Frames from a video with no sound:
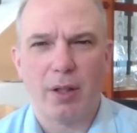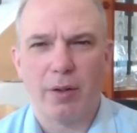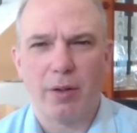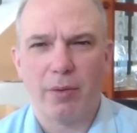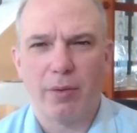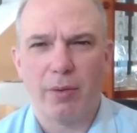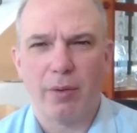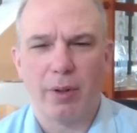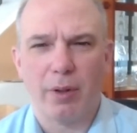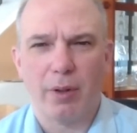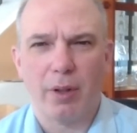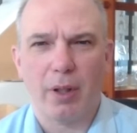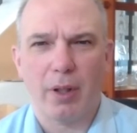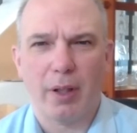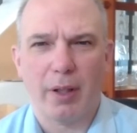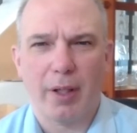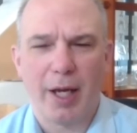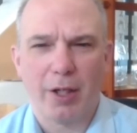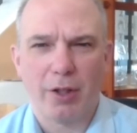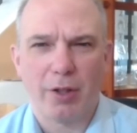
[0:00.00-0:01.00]
through the
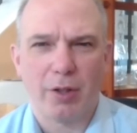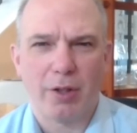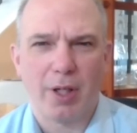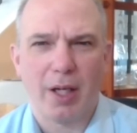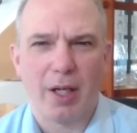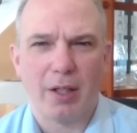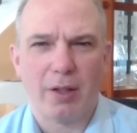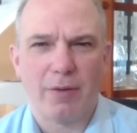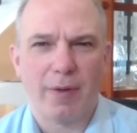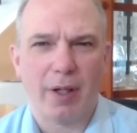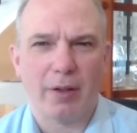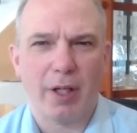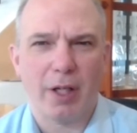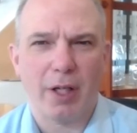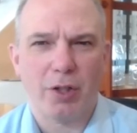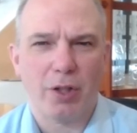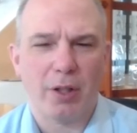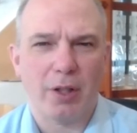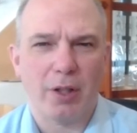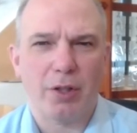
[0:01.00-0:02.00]
National Science
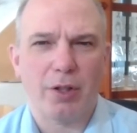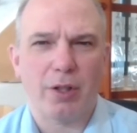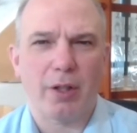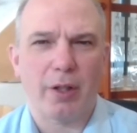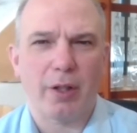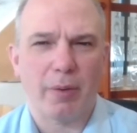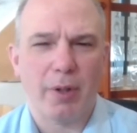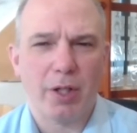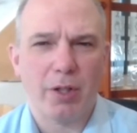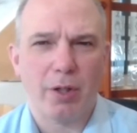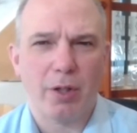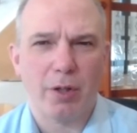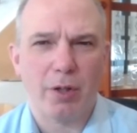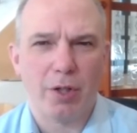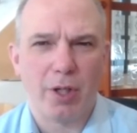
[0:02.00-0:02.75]
Foundation Engineering Research